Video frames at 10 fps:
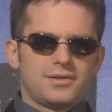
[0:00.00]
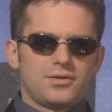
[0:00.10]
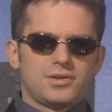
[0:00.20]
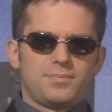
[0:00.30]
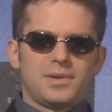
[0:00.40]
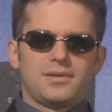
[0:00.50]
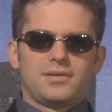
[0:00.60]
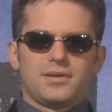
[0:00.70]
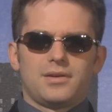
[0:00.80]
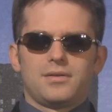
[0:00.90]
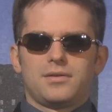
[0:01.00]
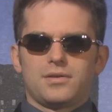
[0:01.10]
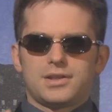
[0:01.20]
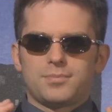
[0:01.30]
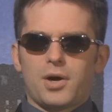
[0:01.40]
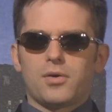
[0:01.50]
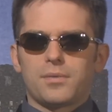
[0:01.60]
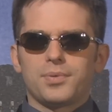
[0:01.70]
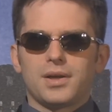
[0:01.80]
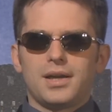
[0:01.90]
there's been the
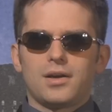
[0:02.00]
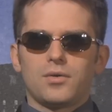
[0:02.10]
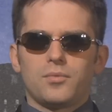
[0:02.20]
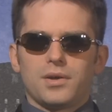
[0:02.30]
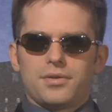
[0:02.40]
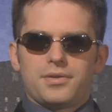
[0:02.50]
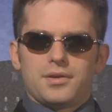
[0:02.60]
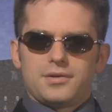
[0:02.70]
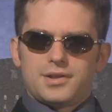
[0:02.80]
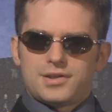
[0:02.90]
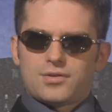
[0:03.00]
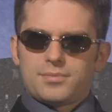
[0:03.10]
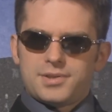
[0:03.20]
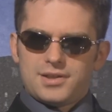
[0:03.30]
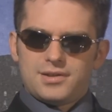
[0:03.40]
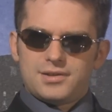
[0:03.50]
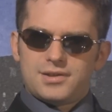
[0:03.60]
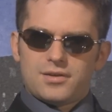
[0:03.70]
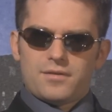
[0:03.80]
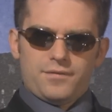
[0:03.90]
smaller player with the description
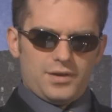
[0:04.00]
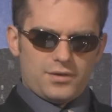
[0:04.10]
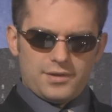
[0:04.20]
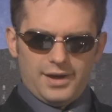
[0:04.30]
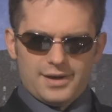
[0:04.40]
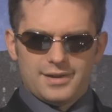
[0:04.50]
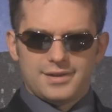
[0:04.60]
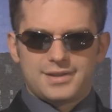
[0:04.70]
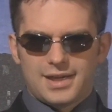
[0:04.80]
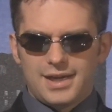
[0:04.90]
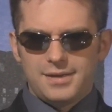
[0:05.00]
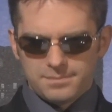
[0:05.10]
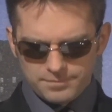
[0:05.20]
stuff and all that on the side,